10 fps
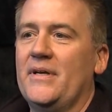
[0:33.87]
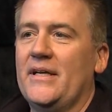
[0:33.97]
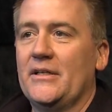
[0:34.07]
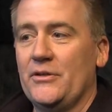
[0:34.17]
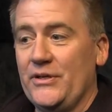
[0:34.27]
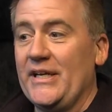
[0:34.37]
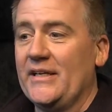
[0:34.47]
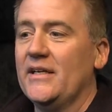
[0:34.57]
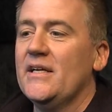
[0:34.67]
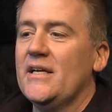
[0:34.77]

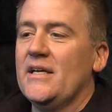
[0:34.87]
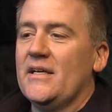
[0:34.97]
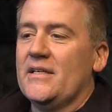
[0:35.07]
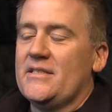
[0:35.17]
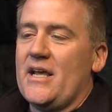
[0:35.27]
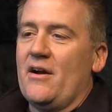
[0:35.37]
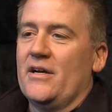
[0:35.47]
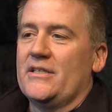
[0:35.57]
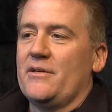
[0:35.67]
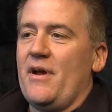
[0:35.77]
including
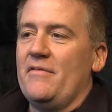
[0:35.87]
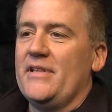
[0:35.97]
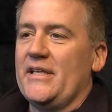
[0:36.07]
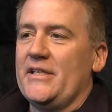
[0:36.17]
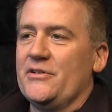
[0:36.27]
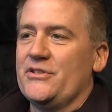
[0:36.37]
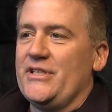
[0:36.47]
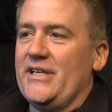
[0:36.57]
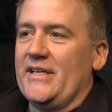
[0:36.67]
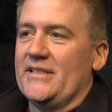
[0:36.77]
Sarah. So everything that you're
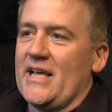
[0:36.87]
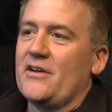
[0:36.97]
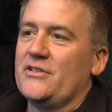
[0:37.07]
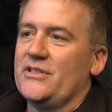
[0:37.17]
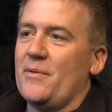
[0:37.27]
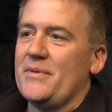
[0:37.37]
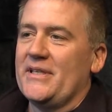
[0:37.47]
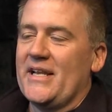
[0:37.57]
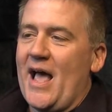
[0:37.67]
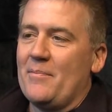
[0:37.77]
seeing is actually something
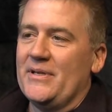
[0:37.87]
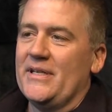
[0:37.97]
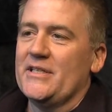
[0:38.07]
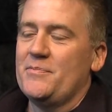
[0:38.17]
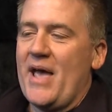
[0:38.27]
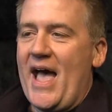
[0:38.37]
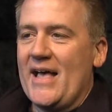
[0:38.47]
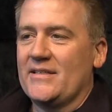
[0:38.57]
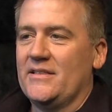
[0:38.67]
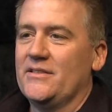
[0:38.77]
that happened in his past.